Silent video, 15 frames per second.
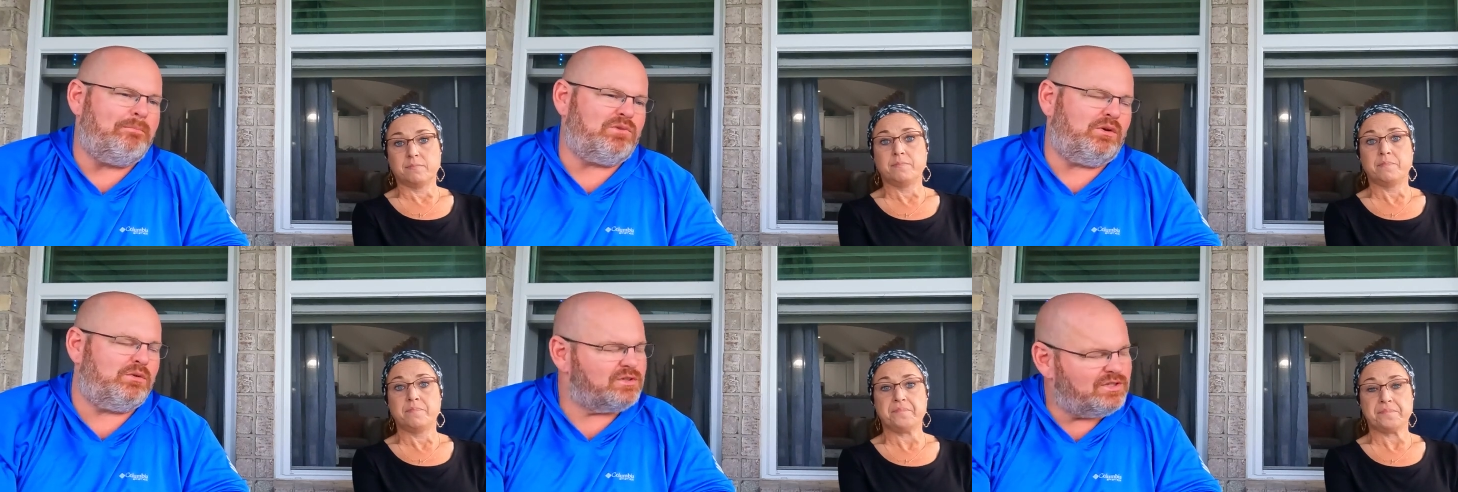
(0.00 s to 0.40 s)

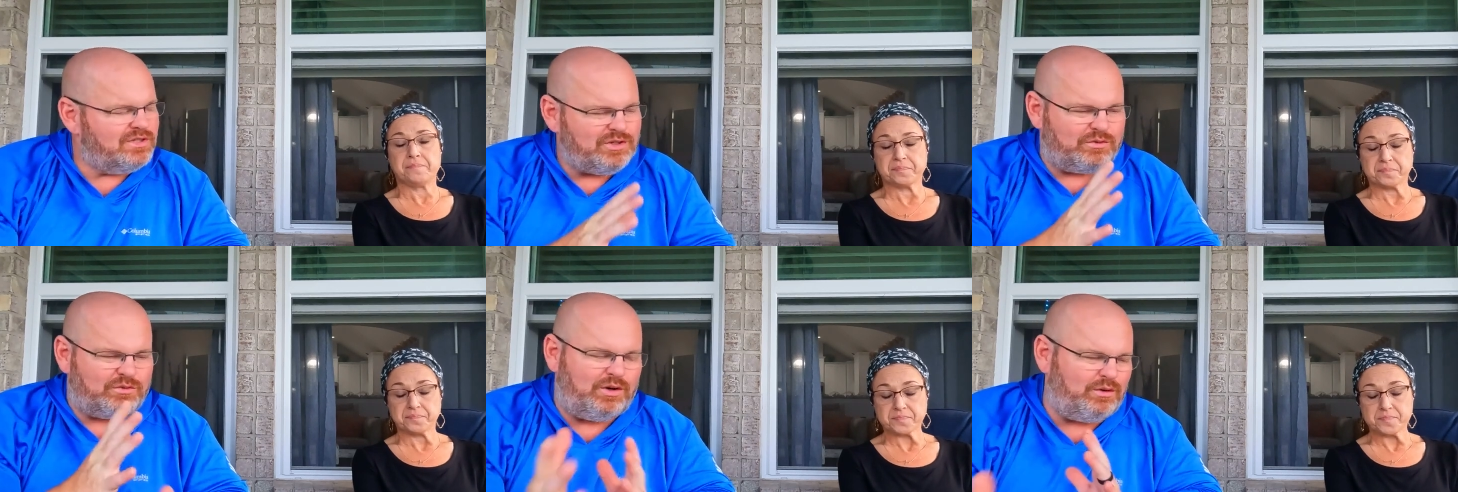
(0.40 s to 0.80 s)
Speaker 1: it was
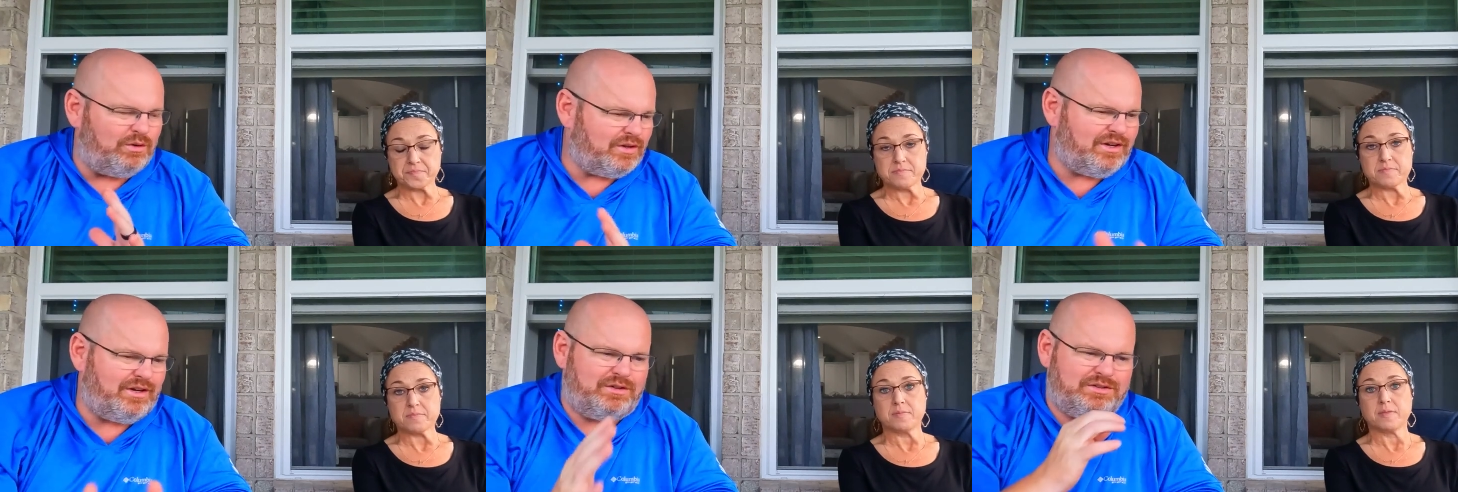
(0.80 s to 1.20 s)
such a
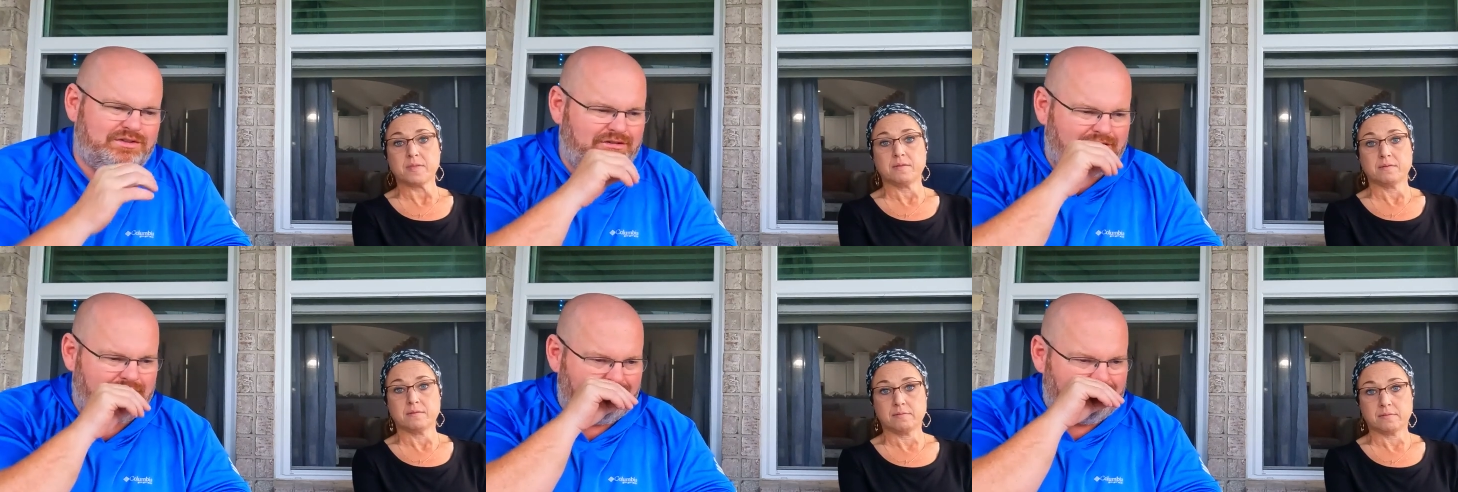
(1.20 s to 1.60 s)
roller
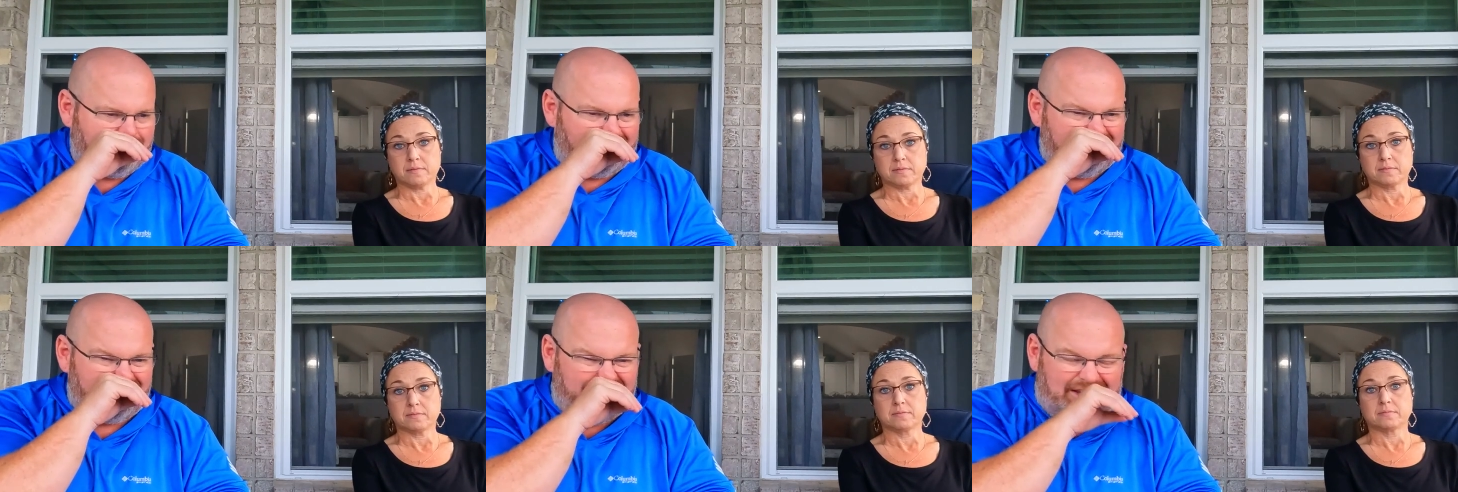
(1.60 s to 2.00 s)
coaster of,
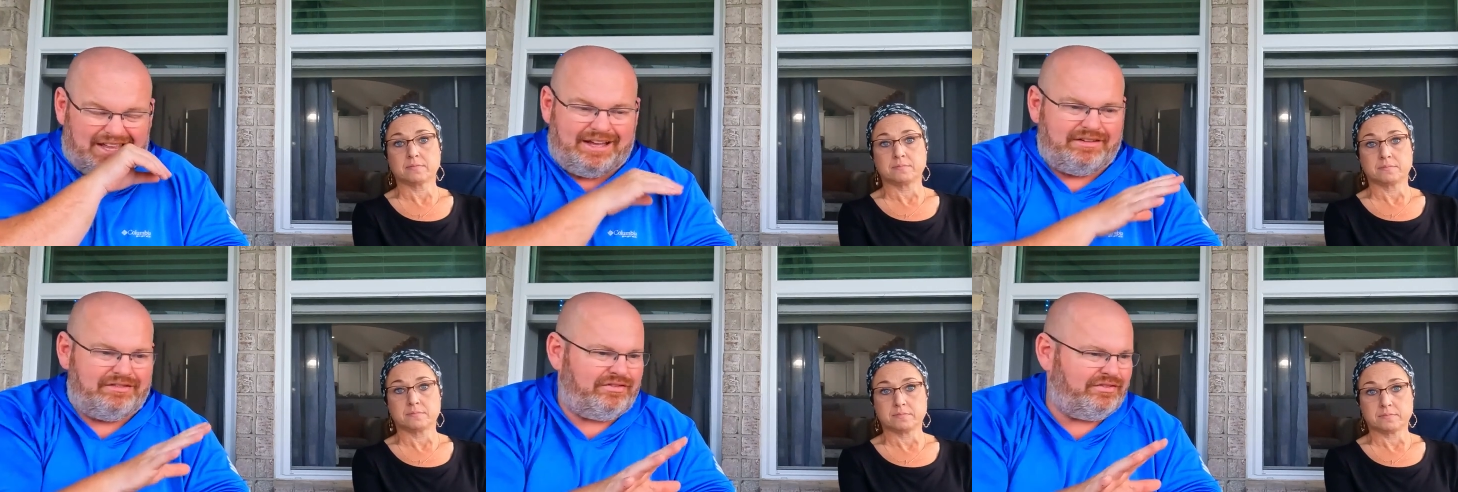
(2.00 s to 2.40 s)
of
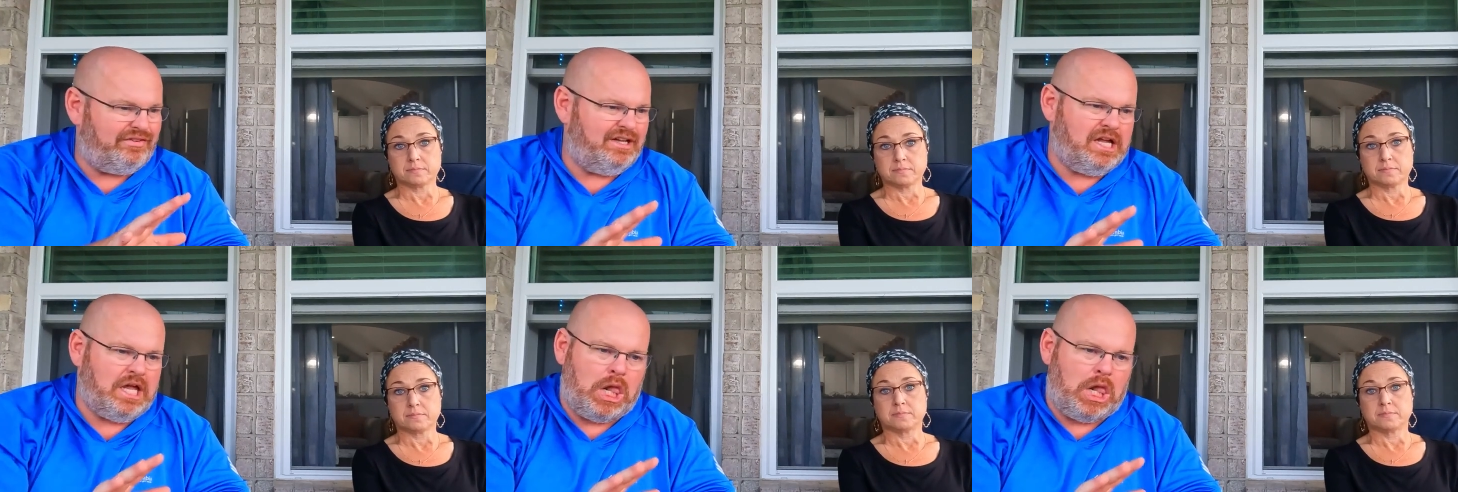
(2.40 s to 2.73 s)
life